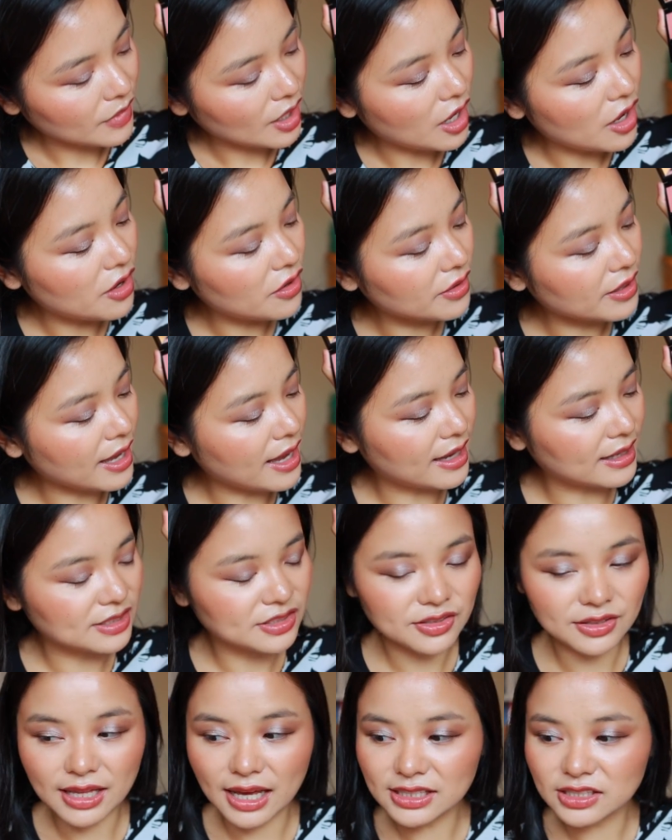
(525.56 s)
Okay,
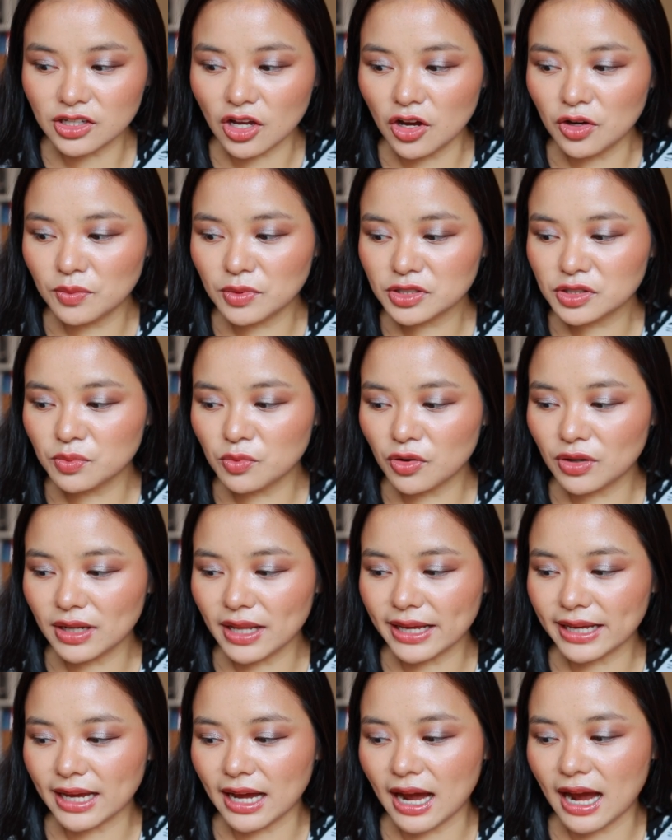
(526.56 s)
so that's almost more
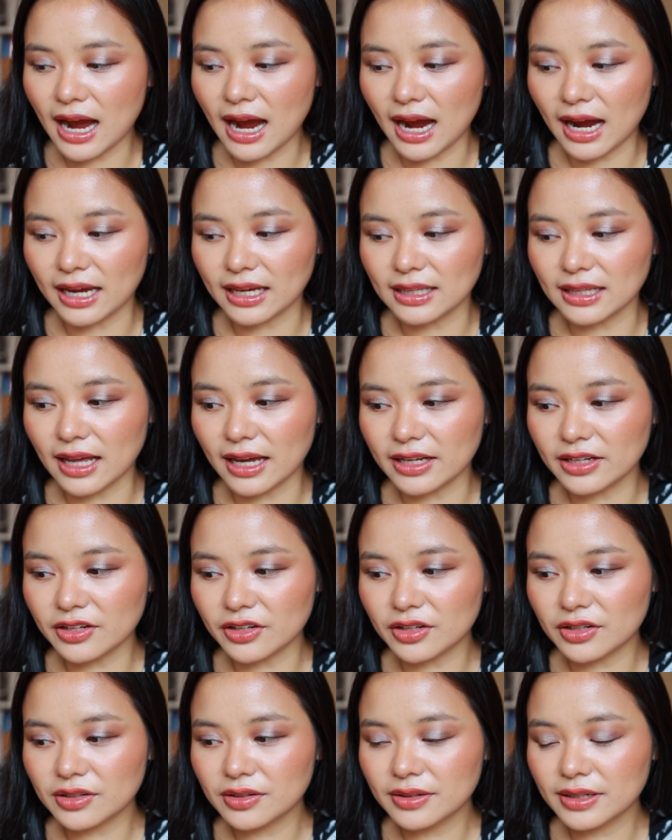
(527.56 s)
like a
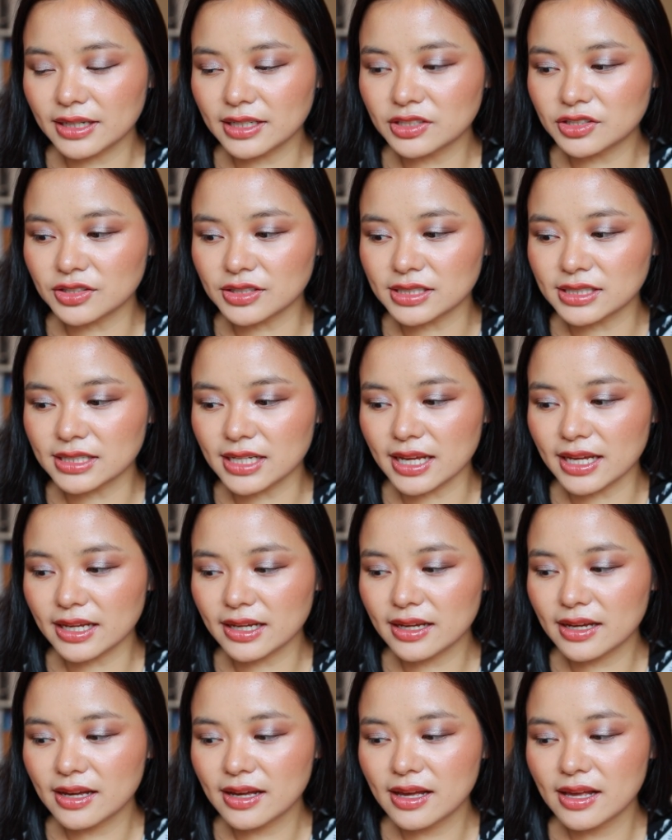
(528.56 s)
highlighter.
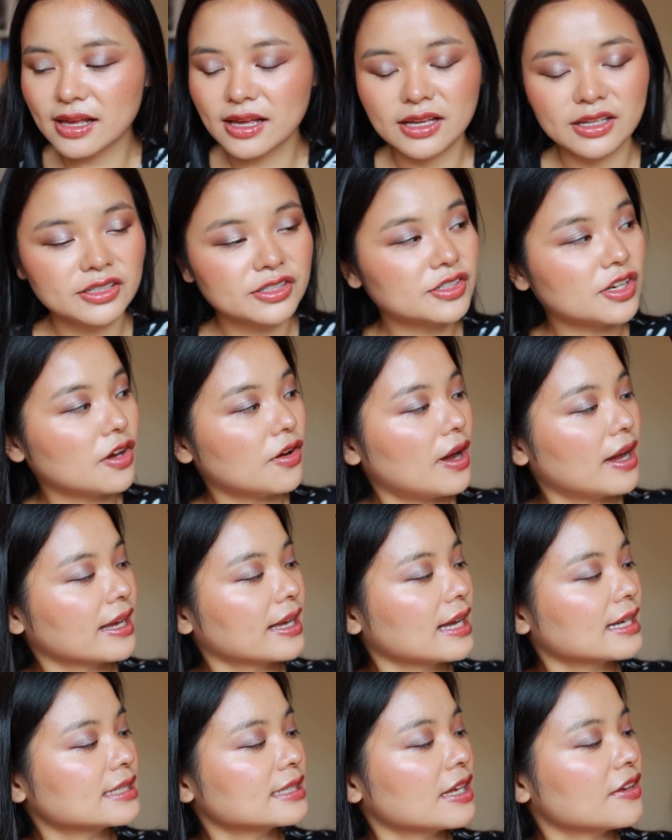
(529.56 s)
Interesting. So I
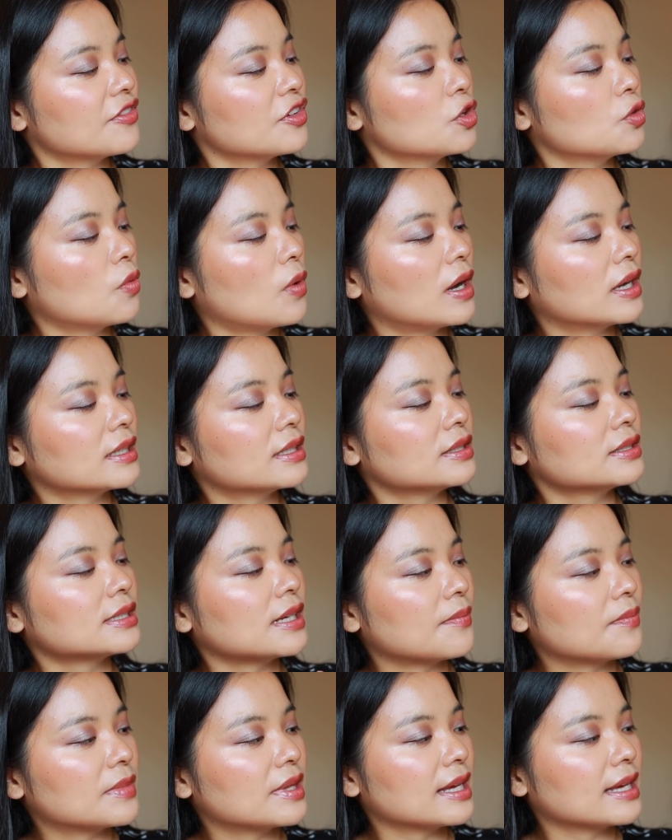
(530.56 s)
guess if you want
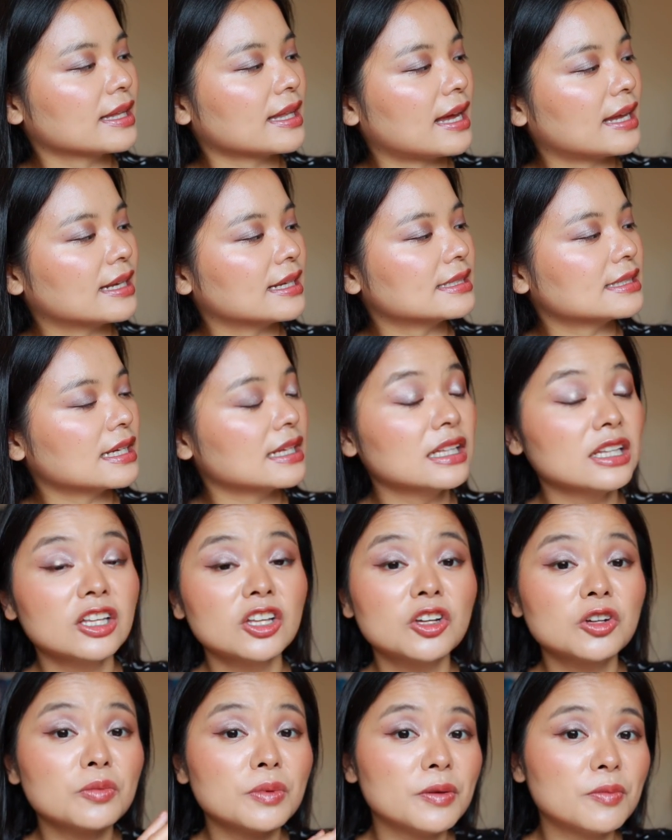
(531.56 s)
something that is a
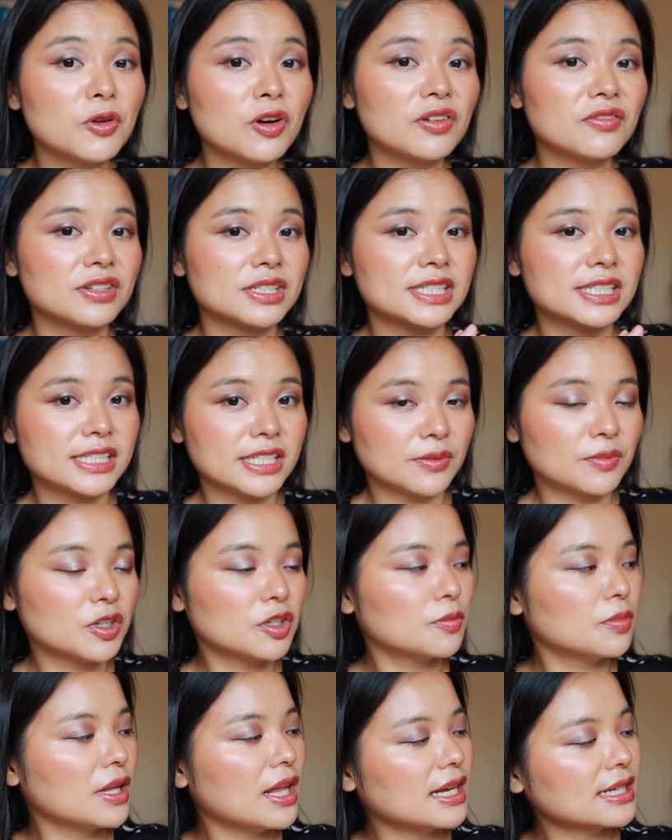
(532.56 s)
little bit more of a
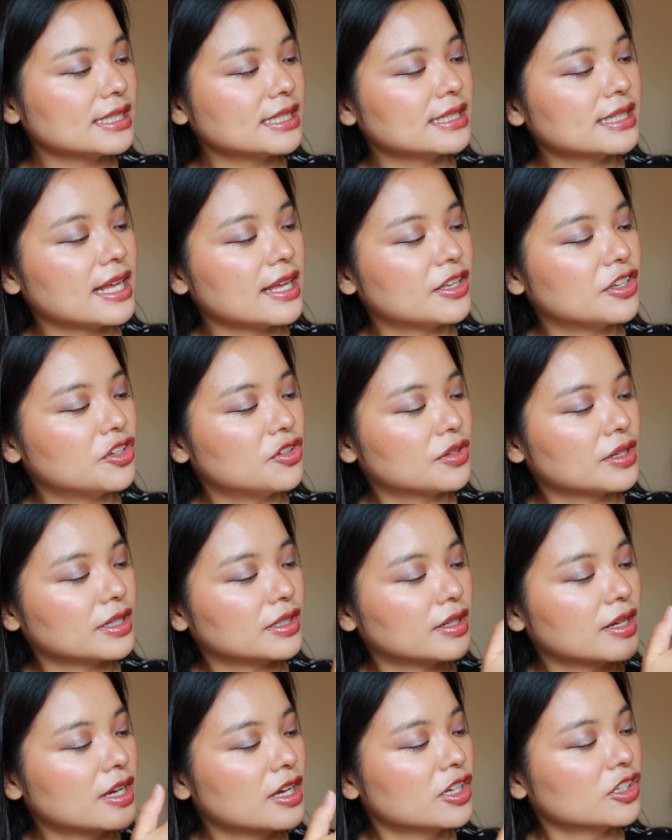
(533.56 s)
shimmer blush, then you
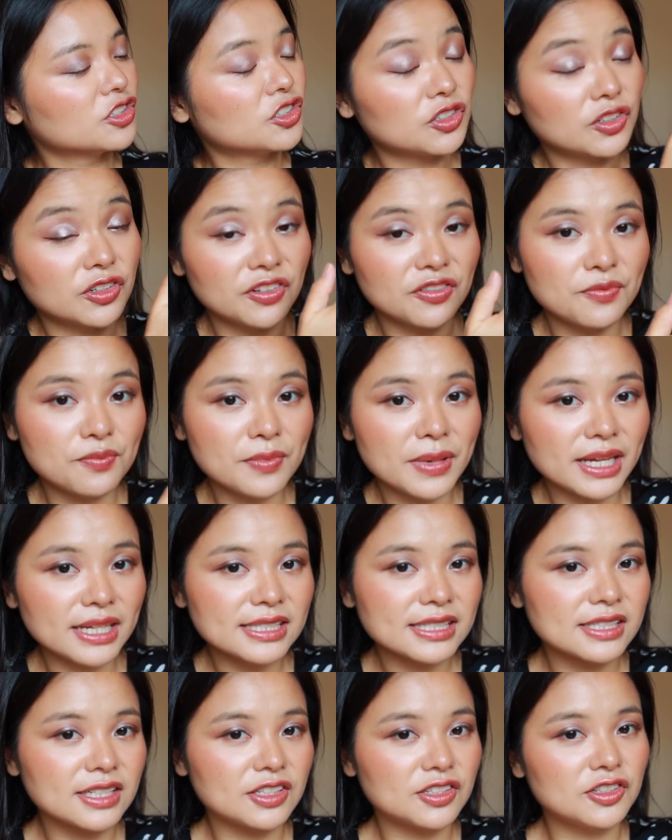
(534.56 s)
can sort of
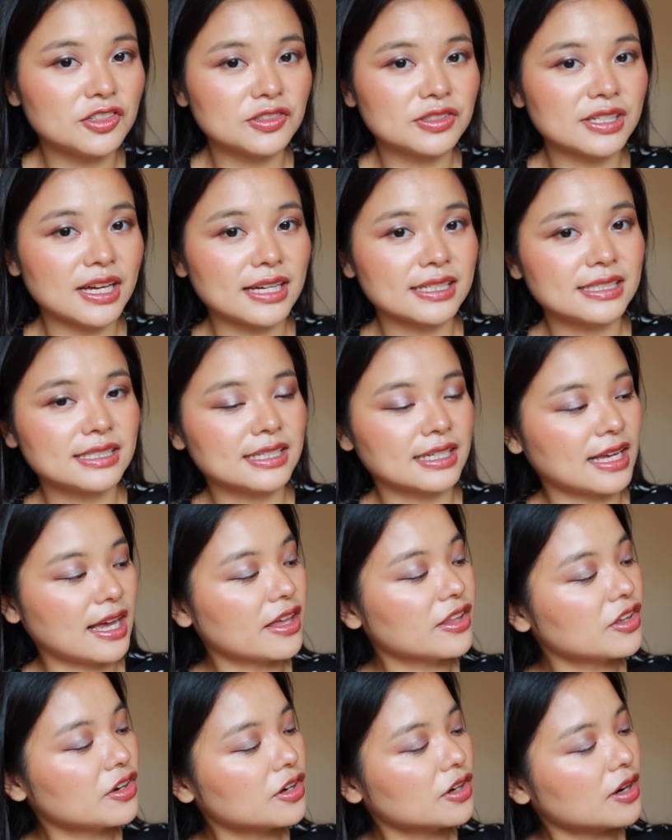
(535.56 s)
mix the two sides
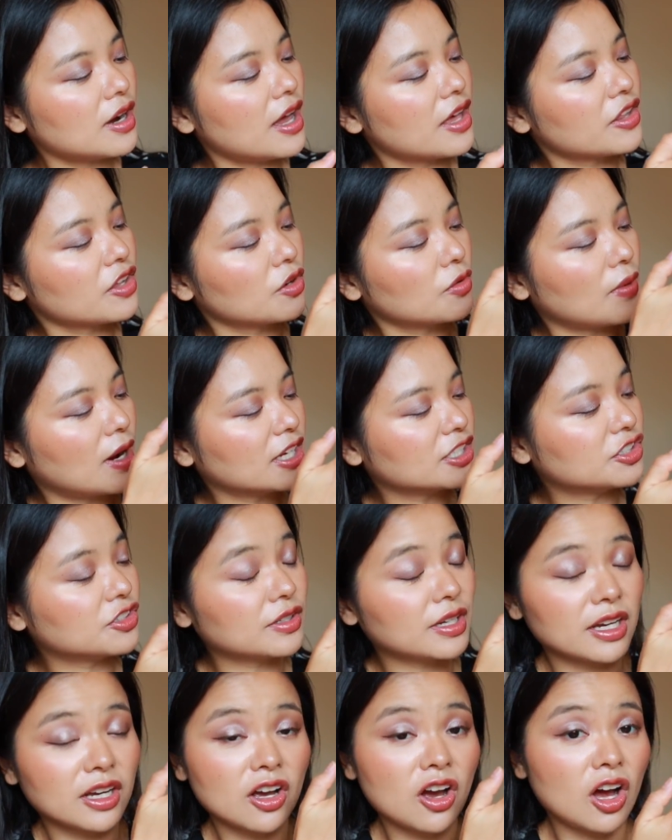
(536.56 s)
together. Otherwise, you
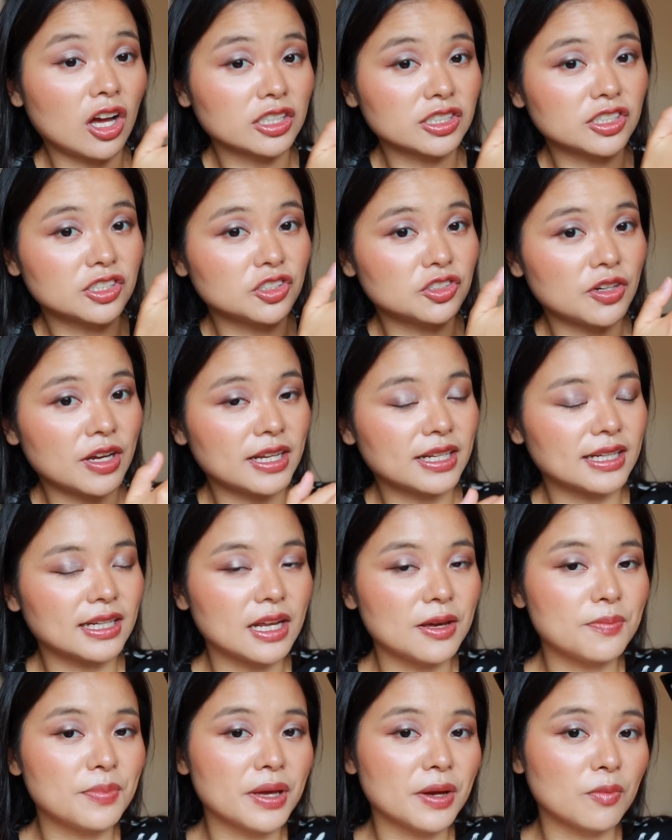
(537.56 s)
can concentrate it
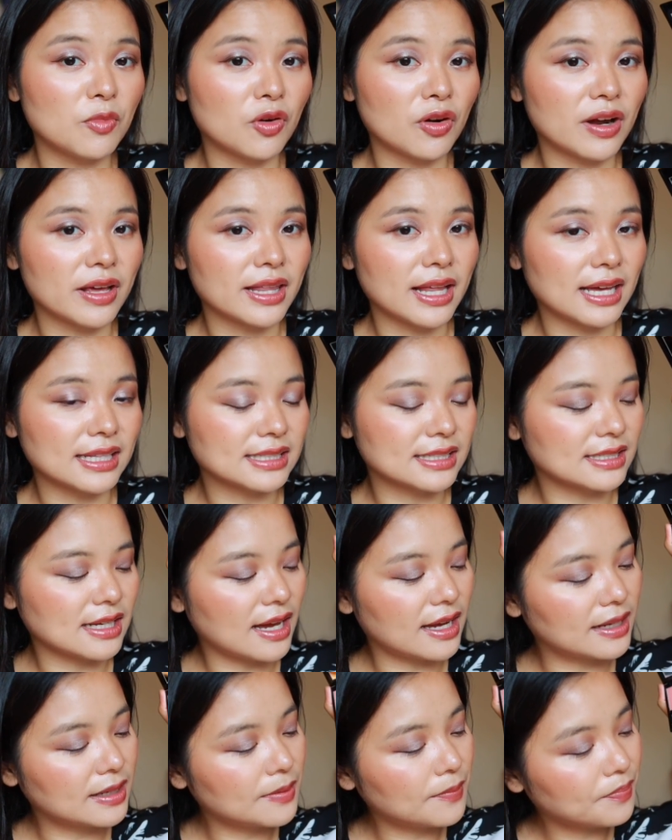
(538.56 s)
a bit more on that
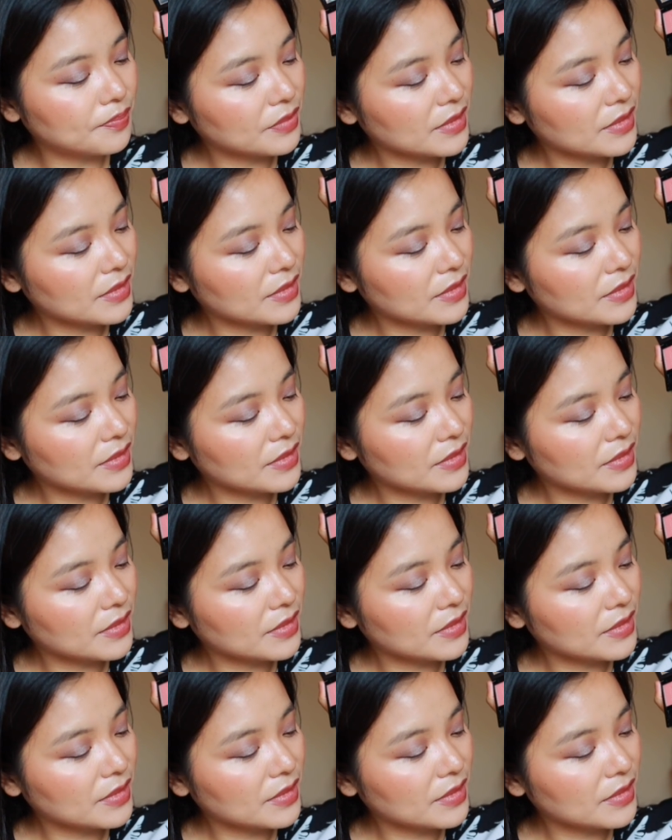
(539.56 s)
side.